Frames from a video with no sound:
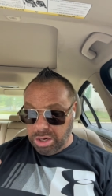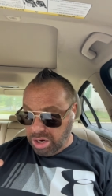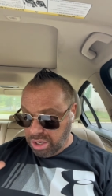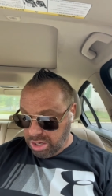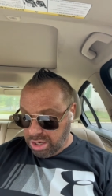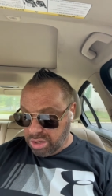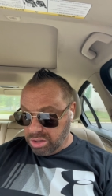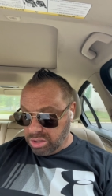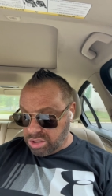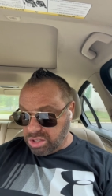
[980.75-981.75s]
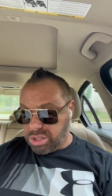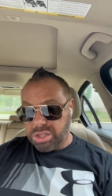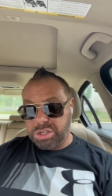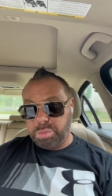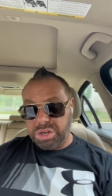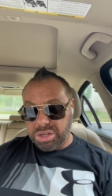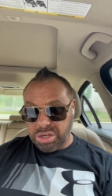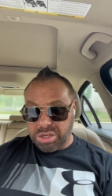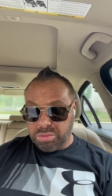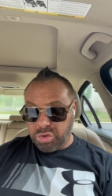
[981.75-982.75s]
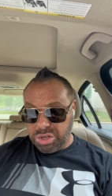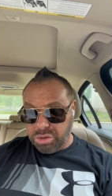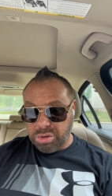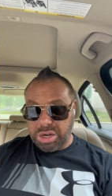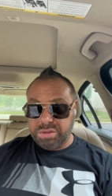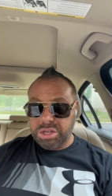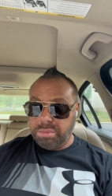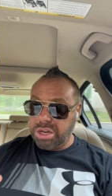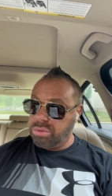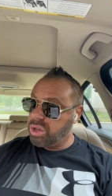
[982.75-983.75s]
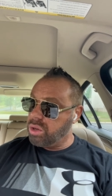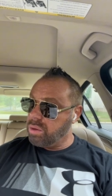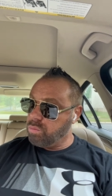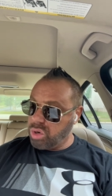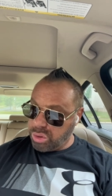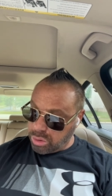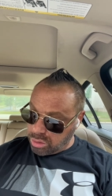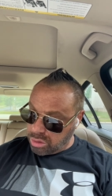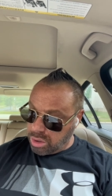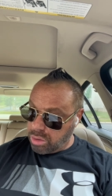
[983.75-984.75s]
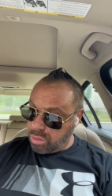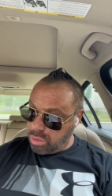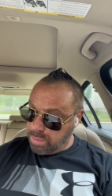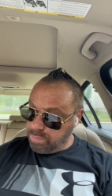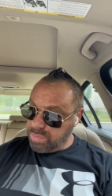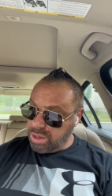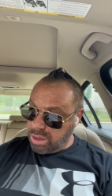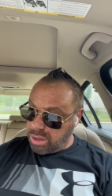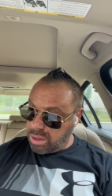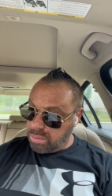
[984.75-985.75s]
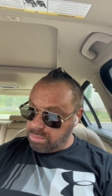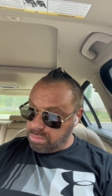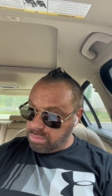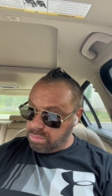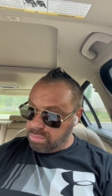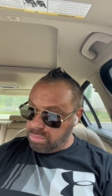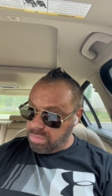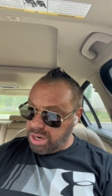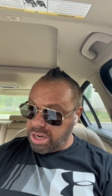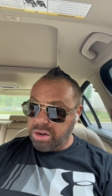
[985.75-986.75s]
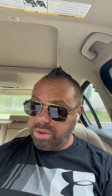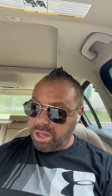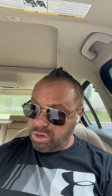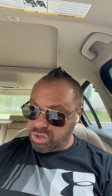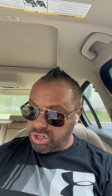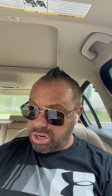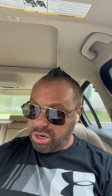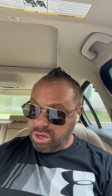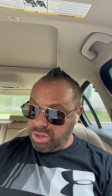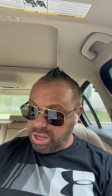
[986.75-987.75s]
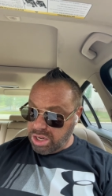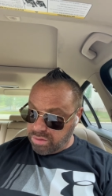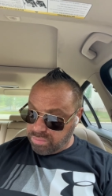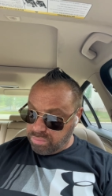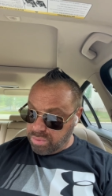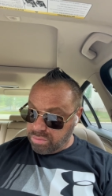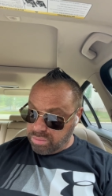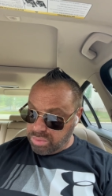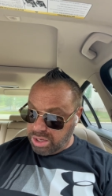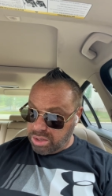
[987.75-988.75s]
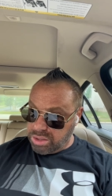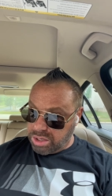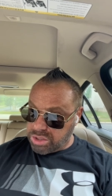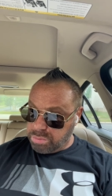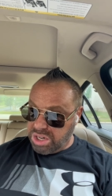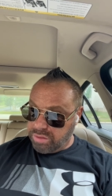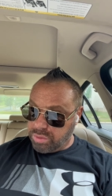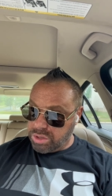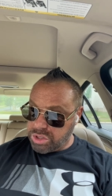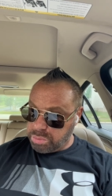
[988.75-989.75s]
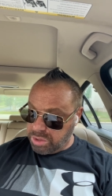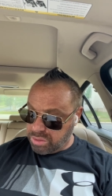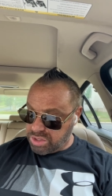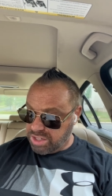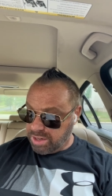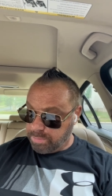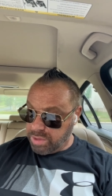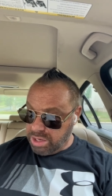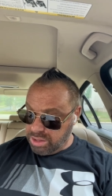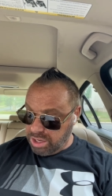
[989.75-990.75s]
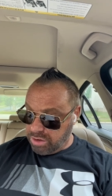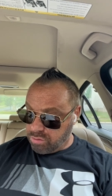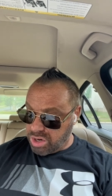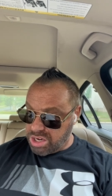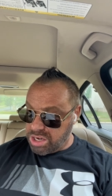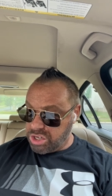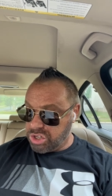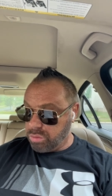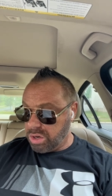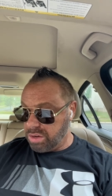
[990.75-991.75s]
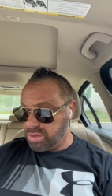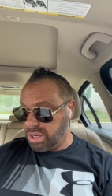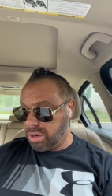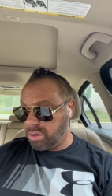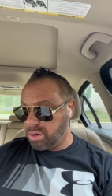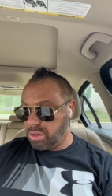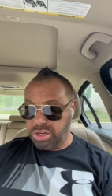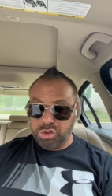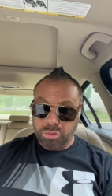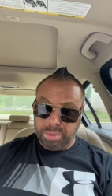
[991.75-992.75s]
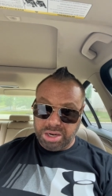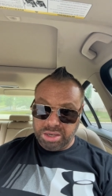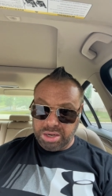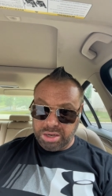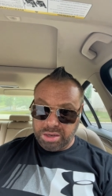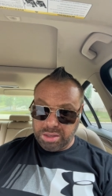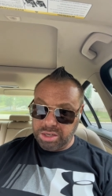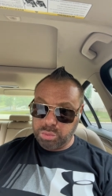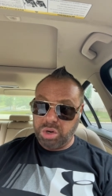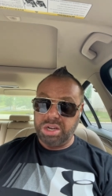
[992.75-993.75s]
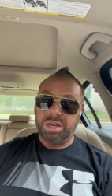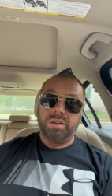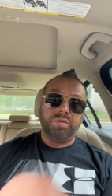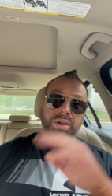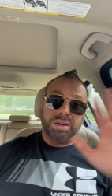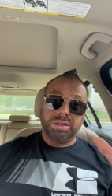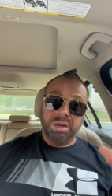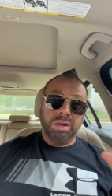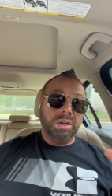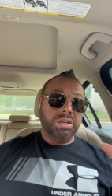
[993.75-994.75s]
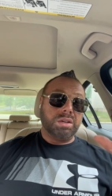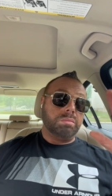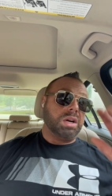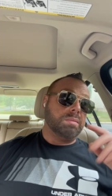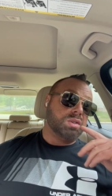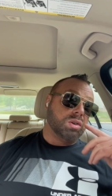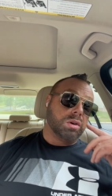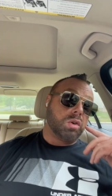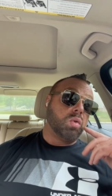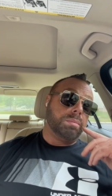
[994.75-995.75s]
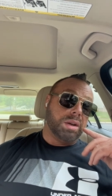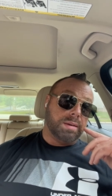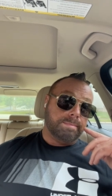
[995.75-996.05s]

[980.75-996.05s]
I, I looked into this, but when you have somebody with with low uh, negative energy. They have that that's malevolent spirits in them. They have radiation waves that are electromagnetic. That's why it can affect sometimes your equipment.